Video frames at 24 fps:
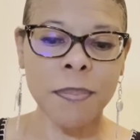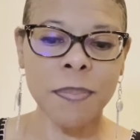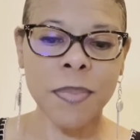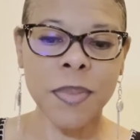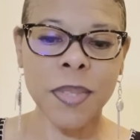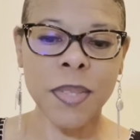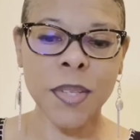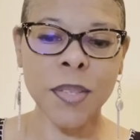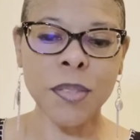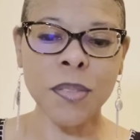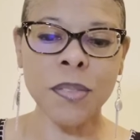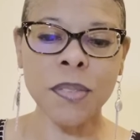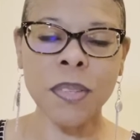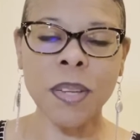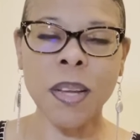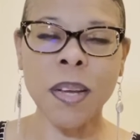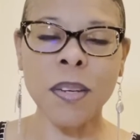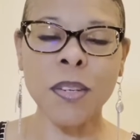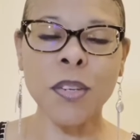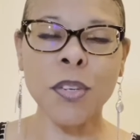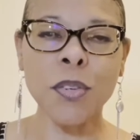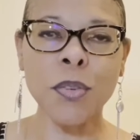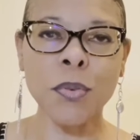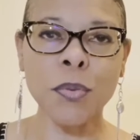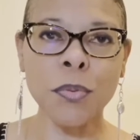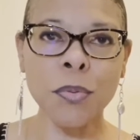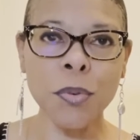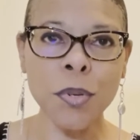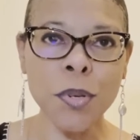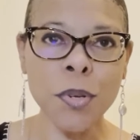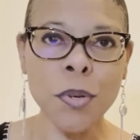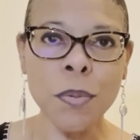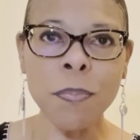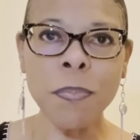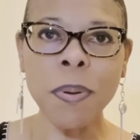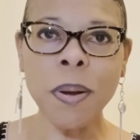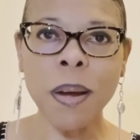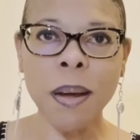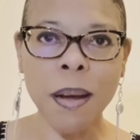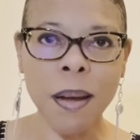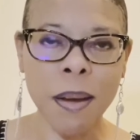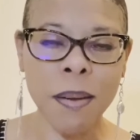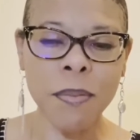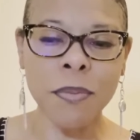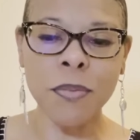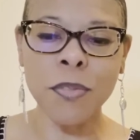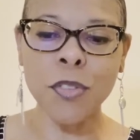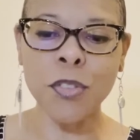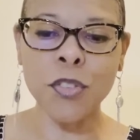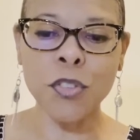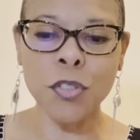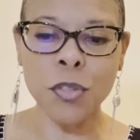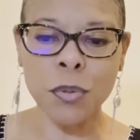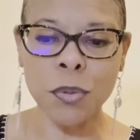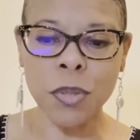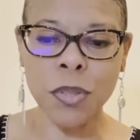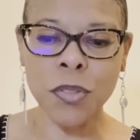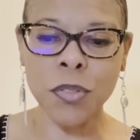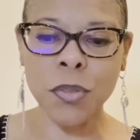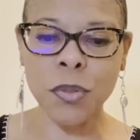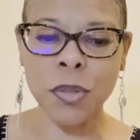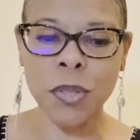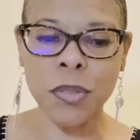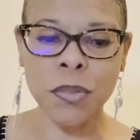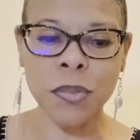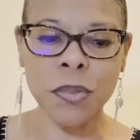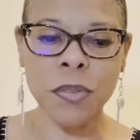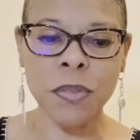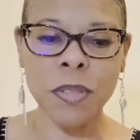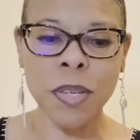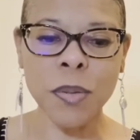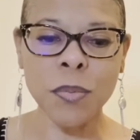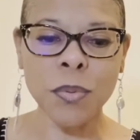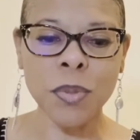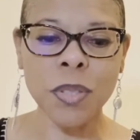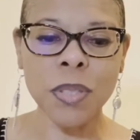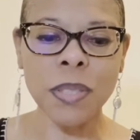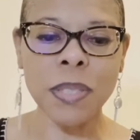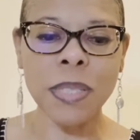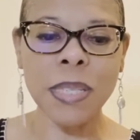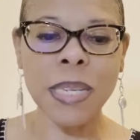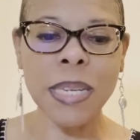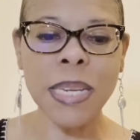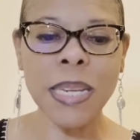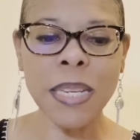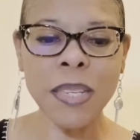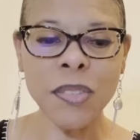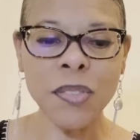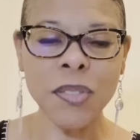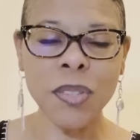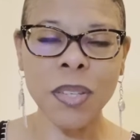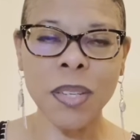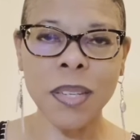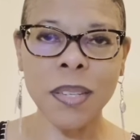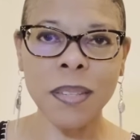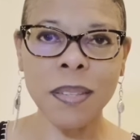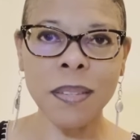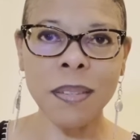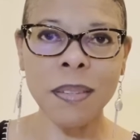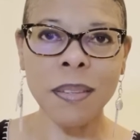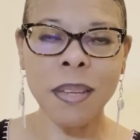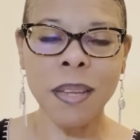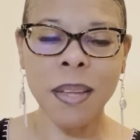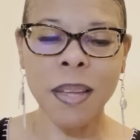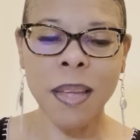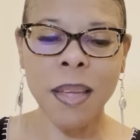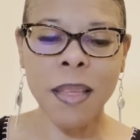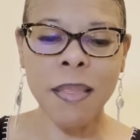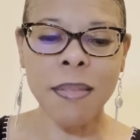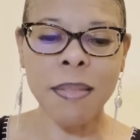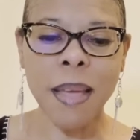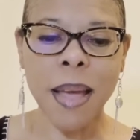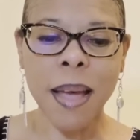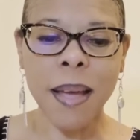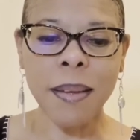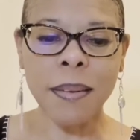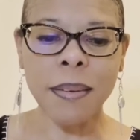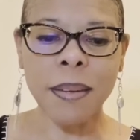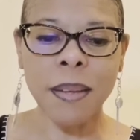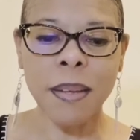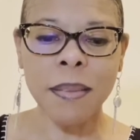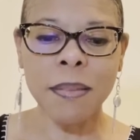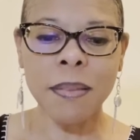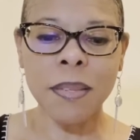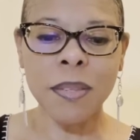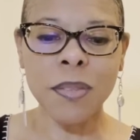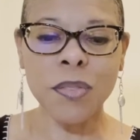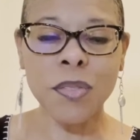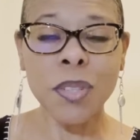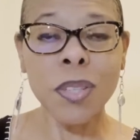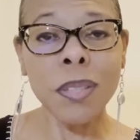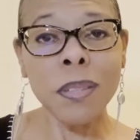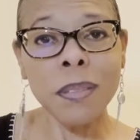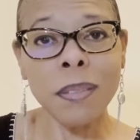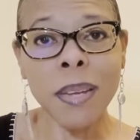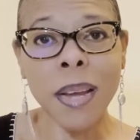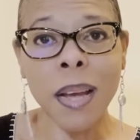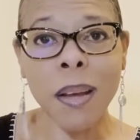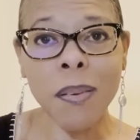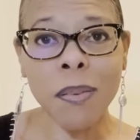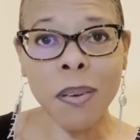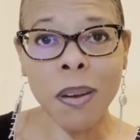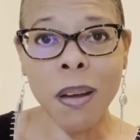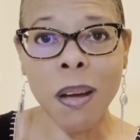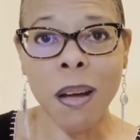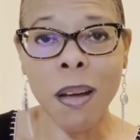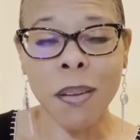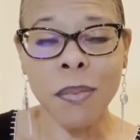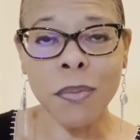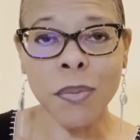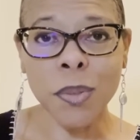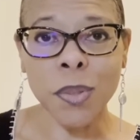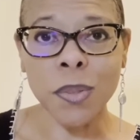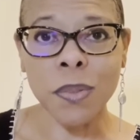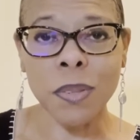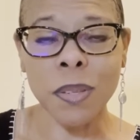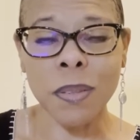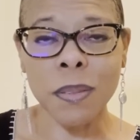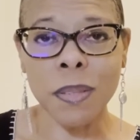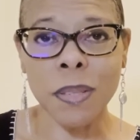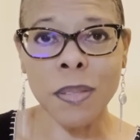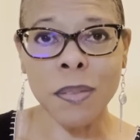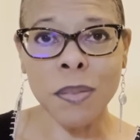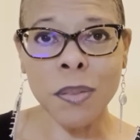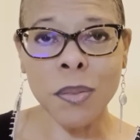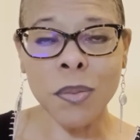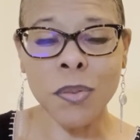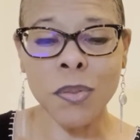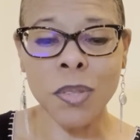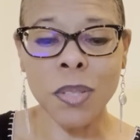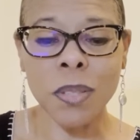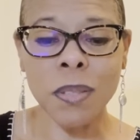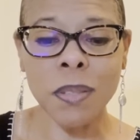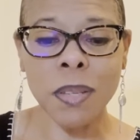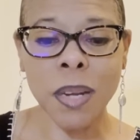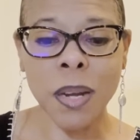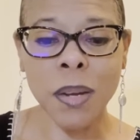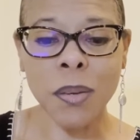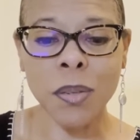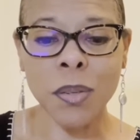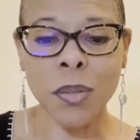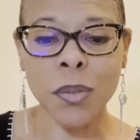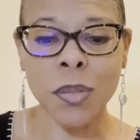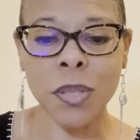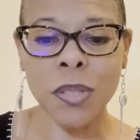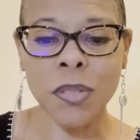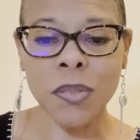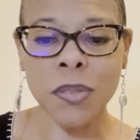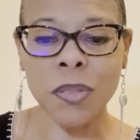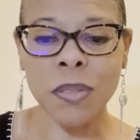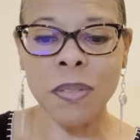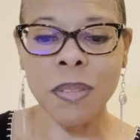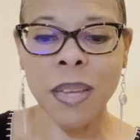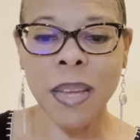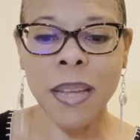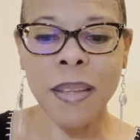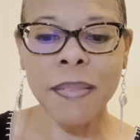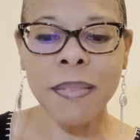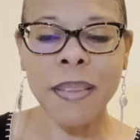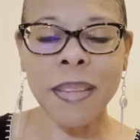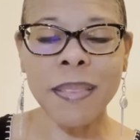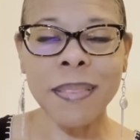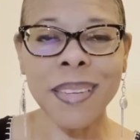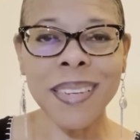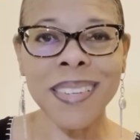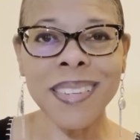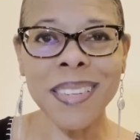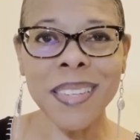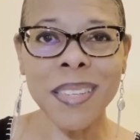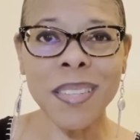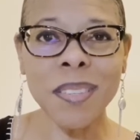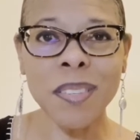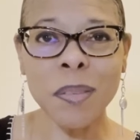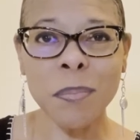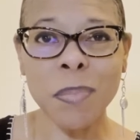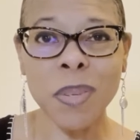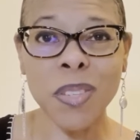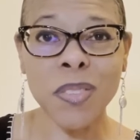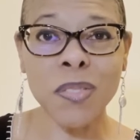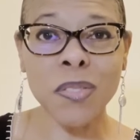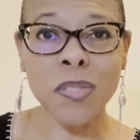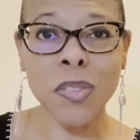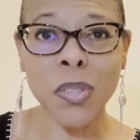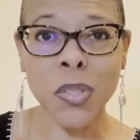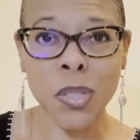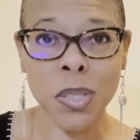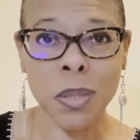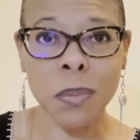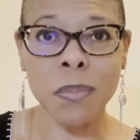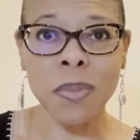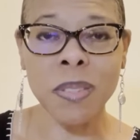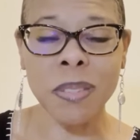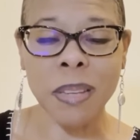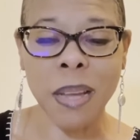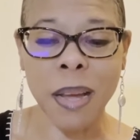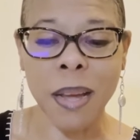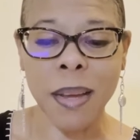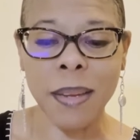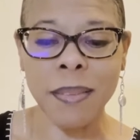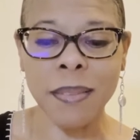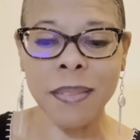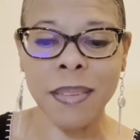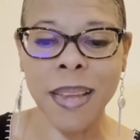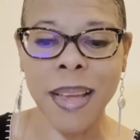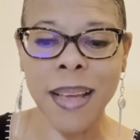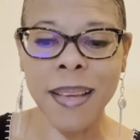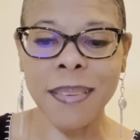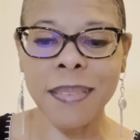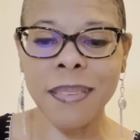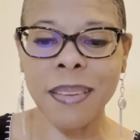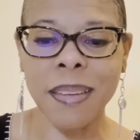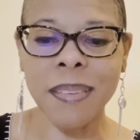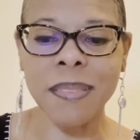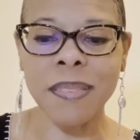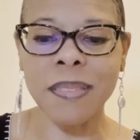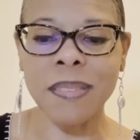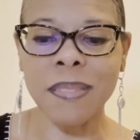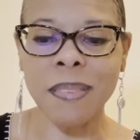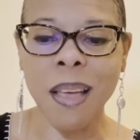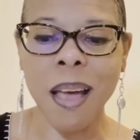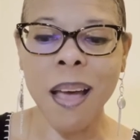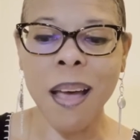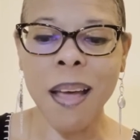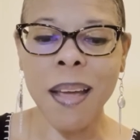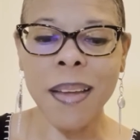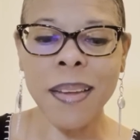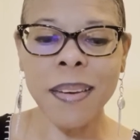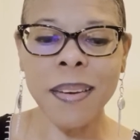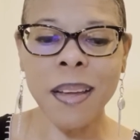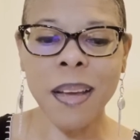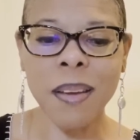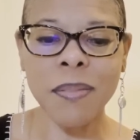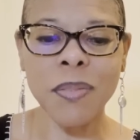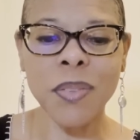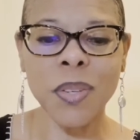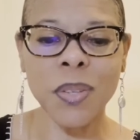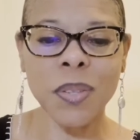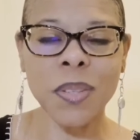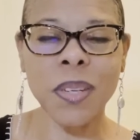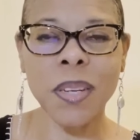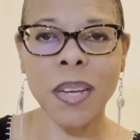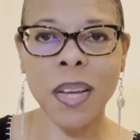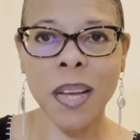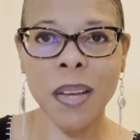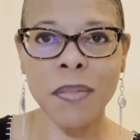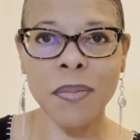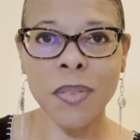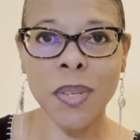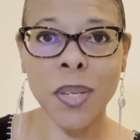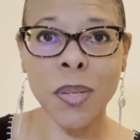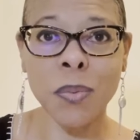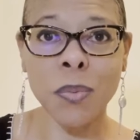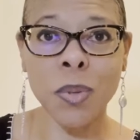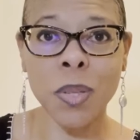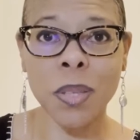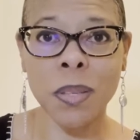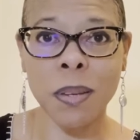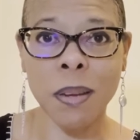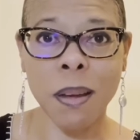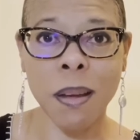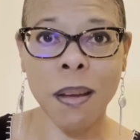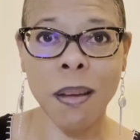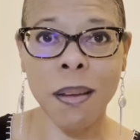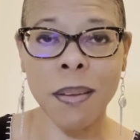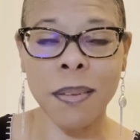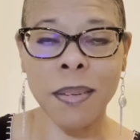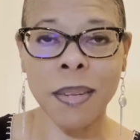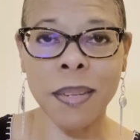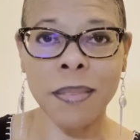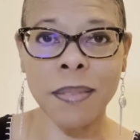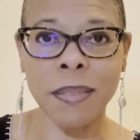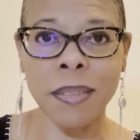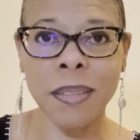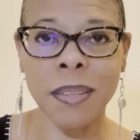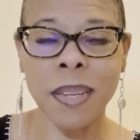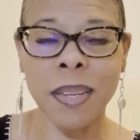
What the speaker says: there's a group of Jewish Christians, they were teaching that the Gentile converts, that these new Gentile Christians, that they needed to be circumcised as a sign of their covenant with God, as a